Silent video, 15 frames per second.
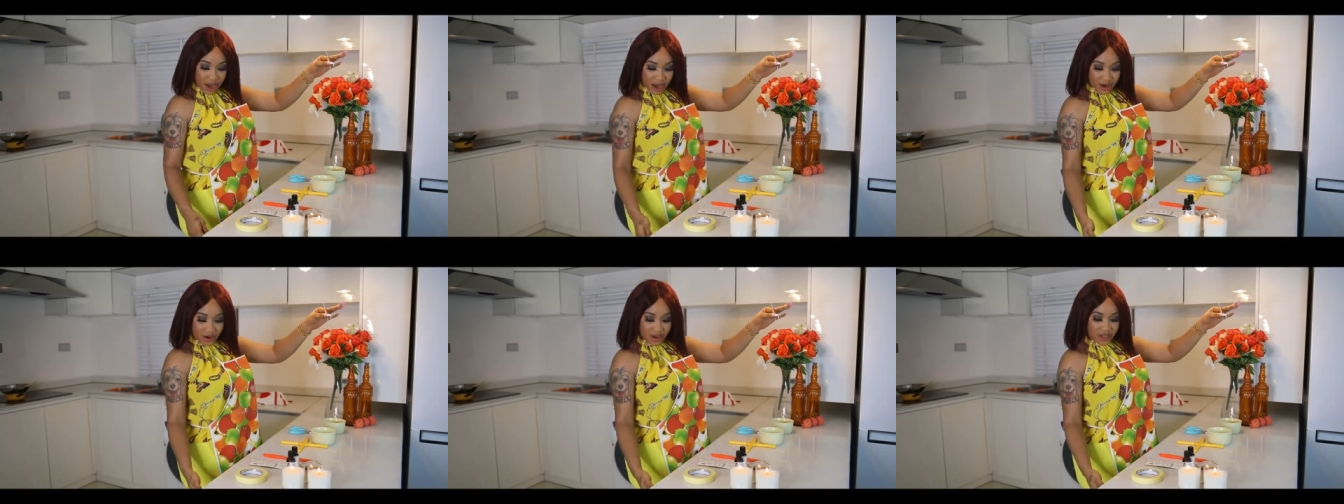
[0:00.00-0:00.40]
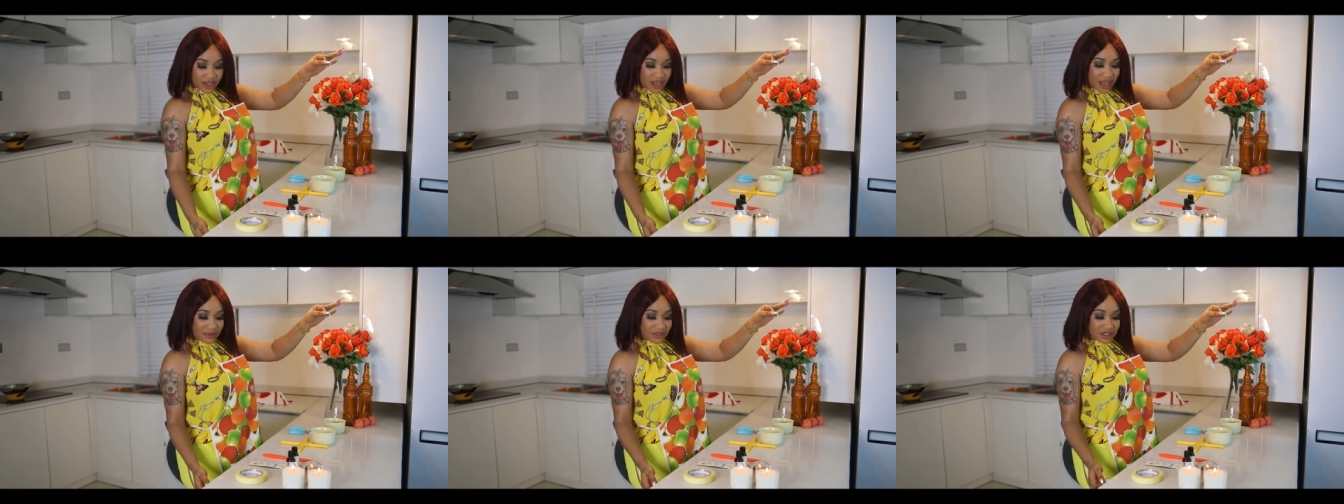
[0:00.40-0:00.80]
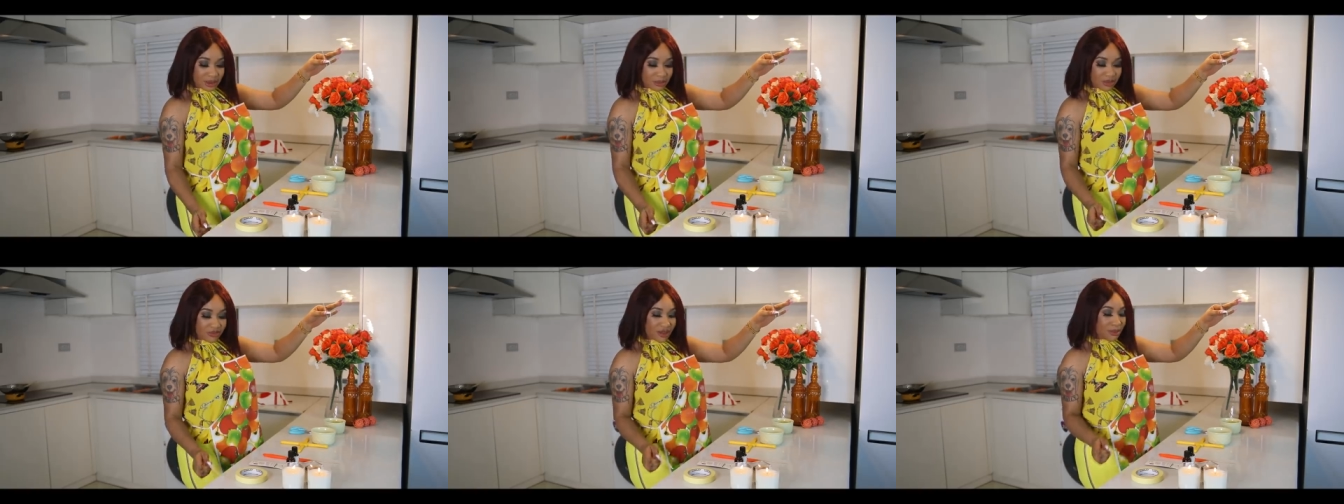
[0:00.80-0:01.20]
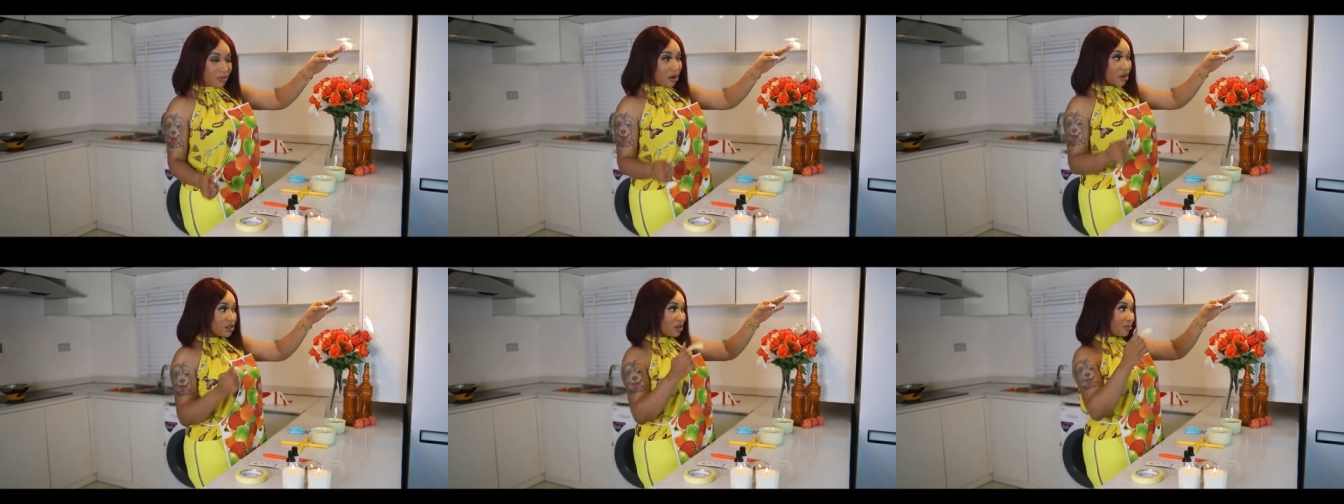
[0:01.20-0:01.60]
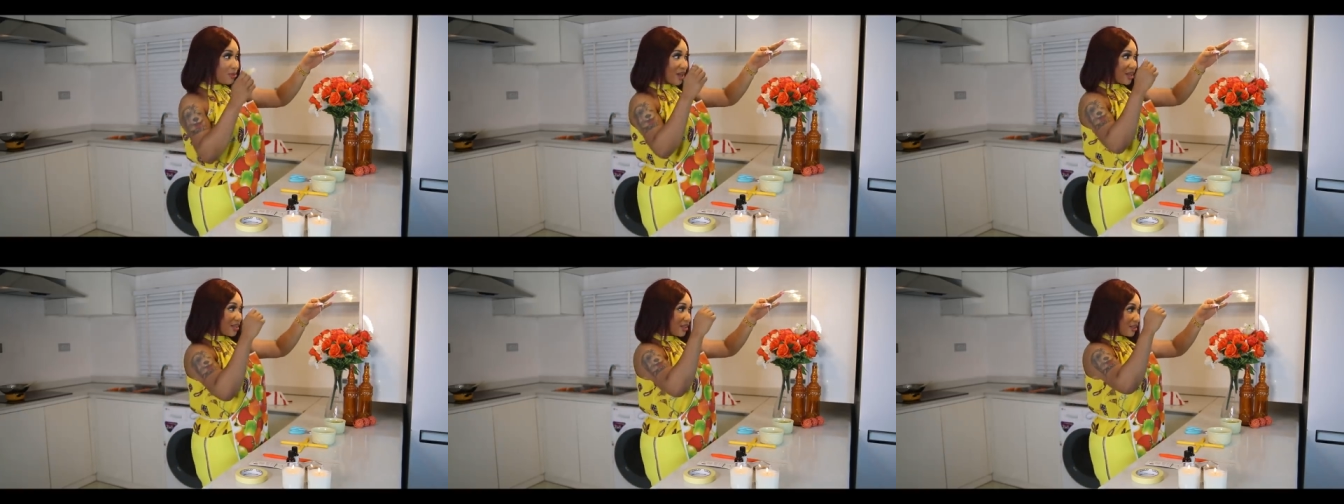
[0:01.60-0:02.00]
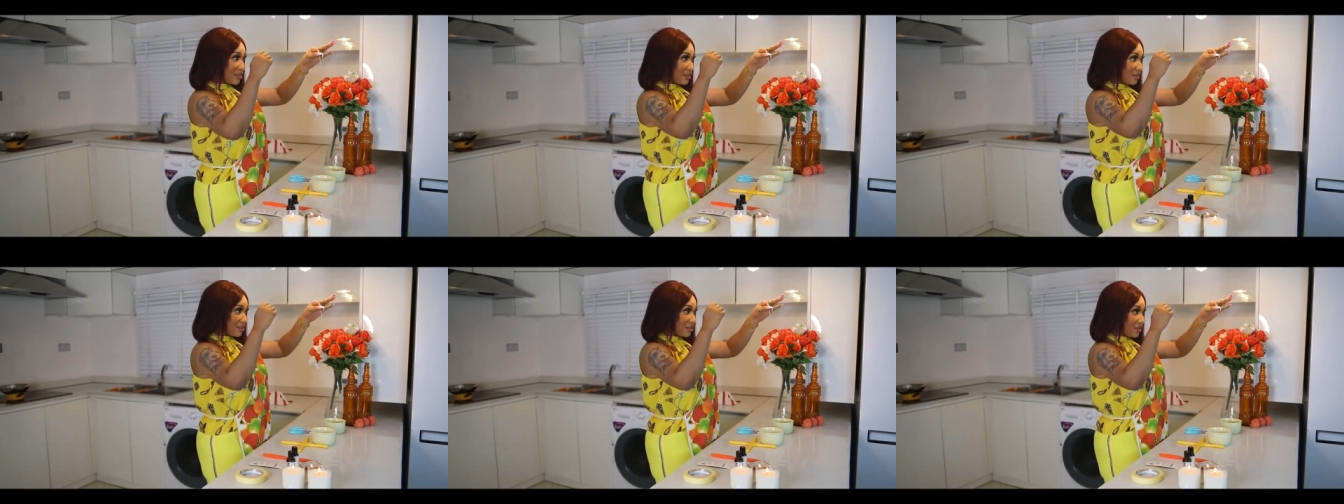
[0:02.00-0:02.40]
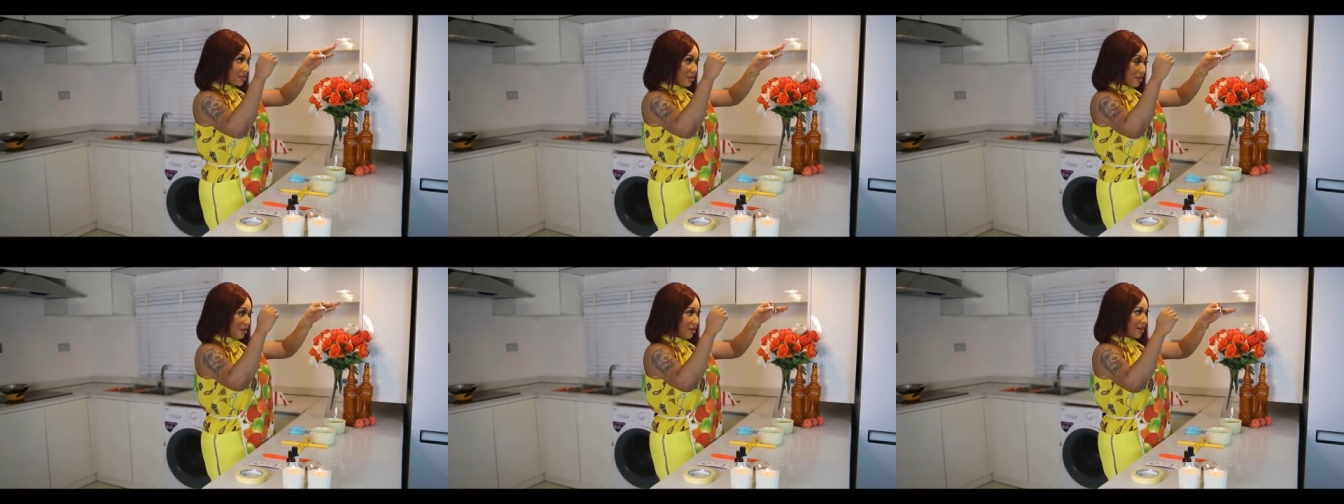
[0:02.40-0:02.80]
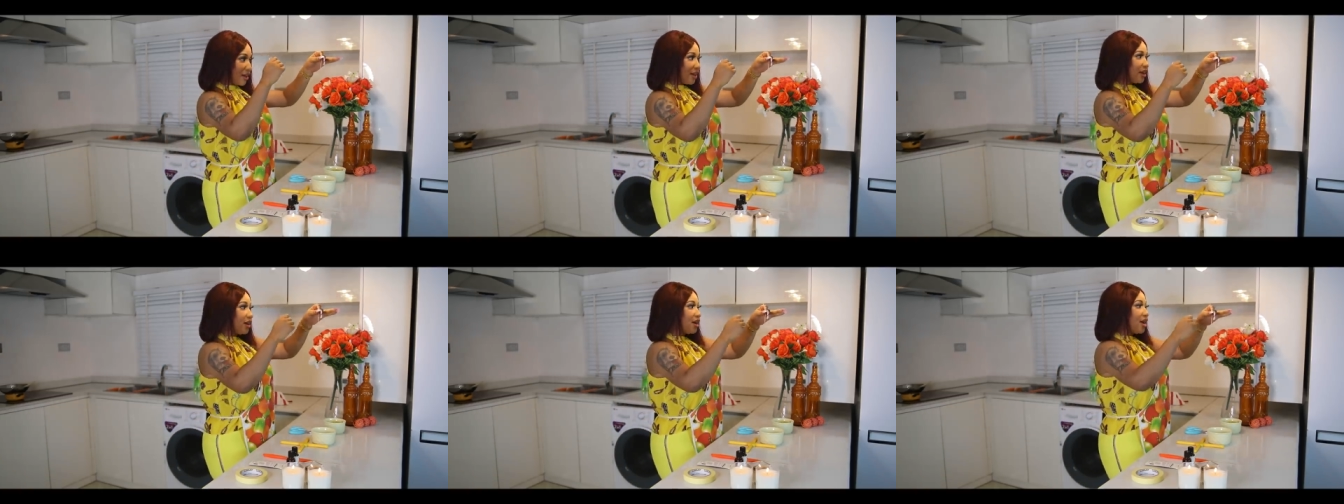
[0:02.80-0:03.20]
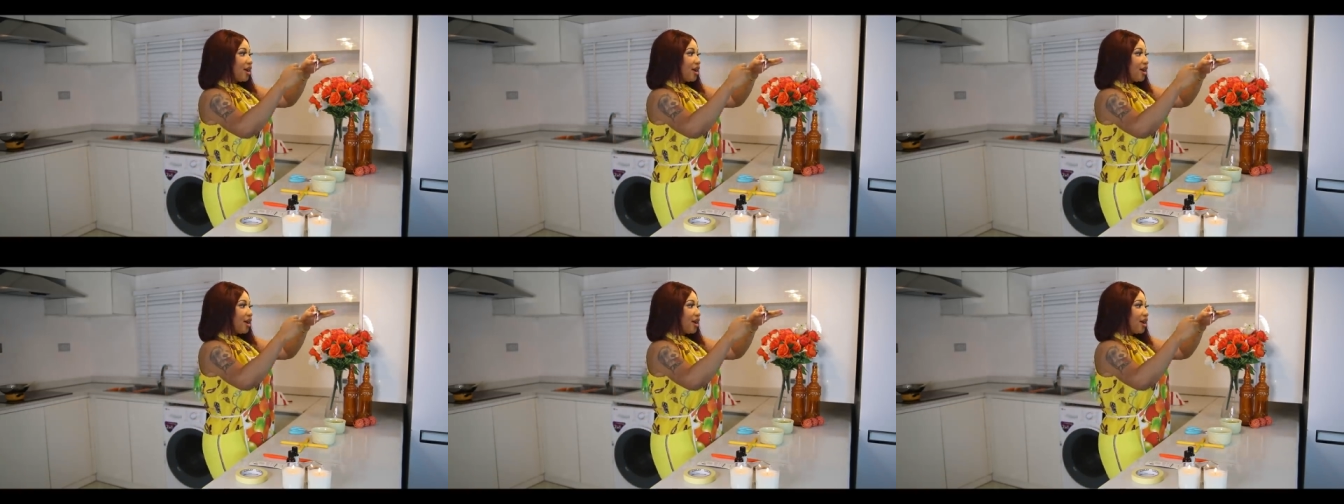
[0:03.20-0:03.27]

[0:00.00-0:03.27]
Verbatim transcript: I already have some of them cut up like this, okay?